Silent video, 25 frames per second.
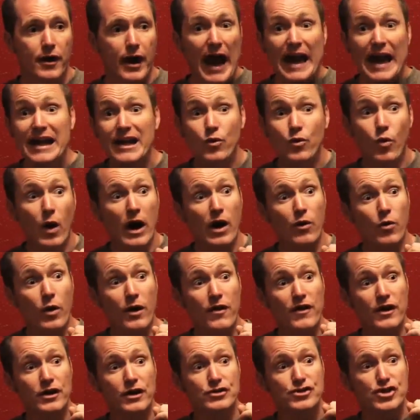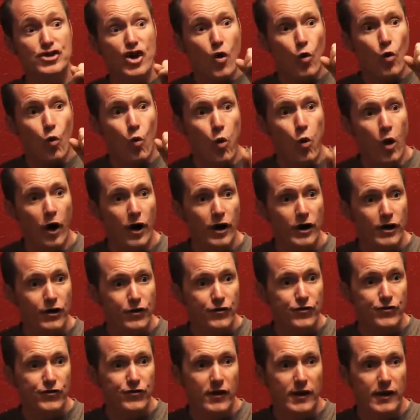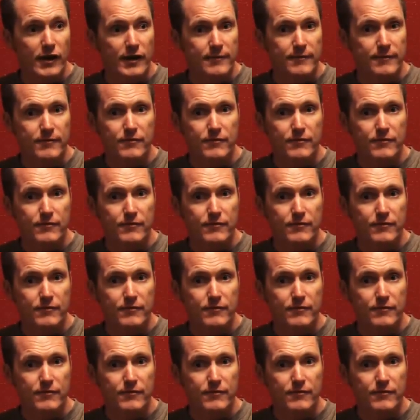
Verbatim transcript: Anywhere where there's works,